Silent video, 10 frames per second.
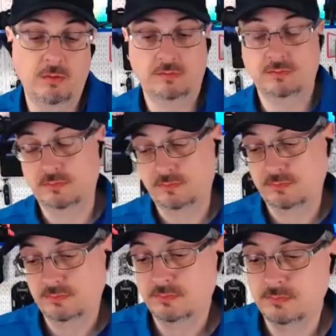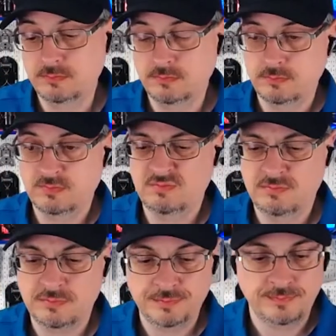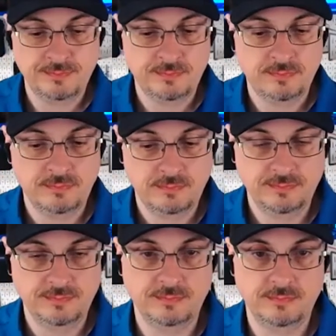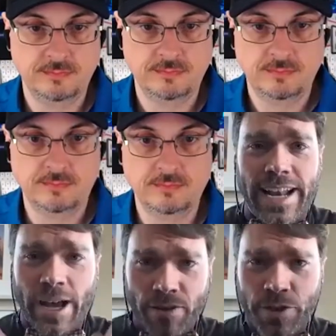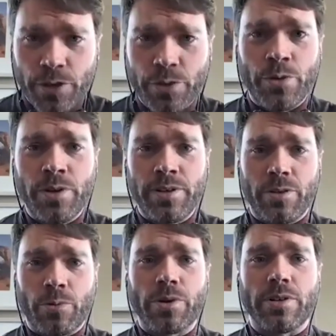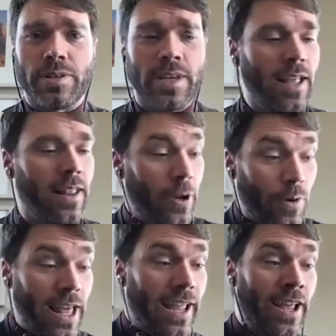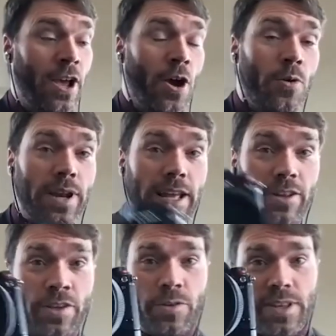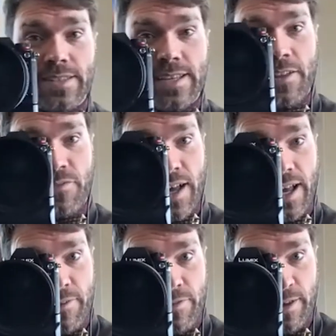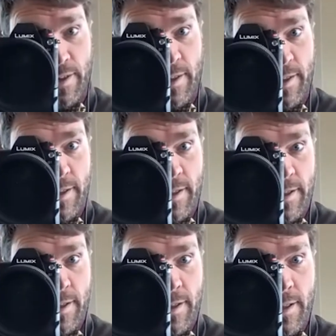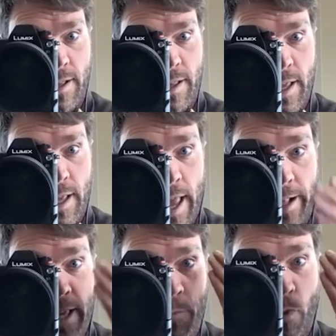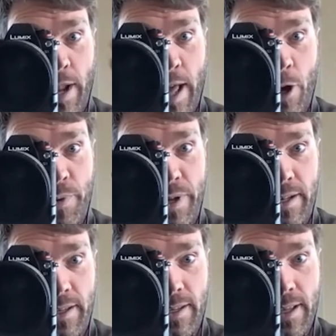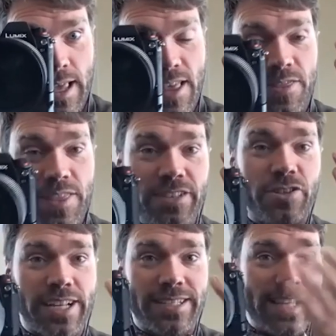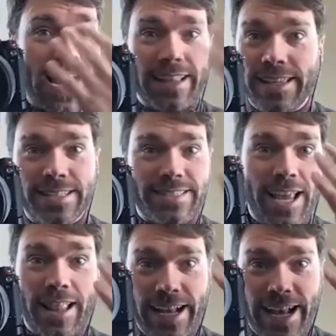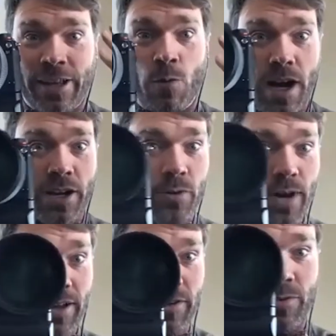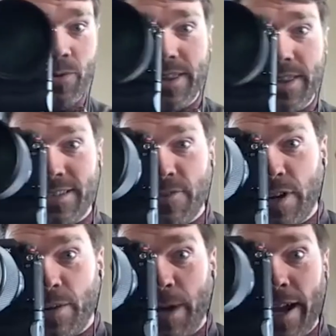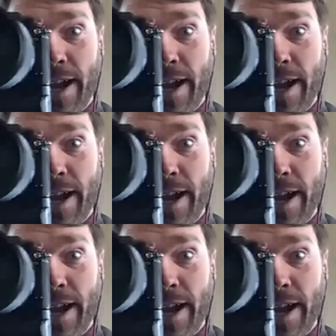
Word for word: every time because I never used it. It's just not. It's how I view the world. Like when I yeah when I look through this 85 and keep one eye open, things are exactly the same. Like I could walk around yeah. with this in front of my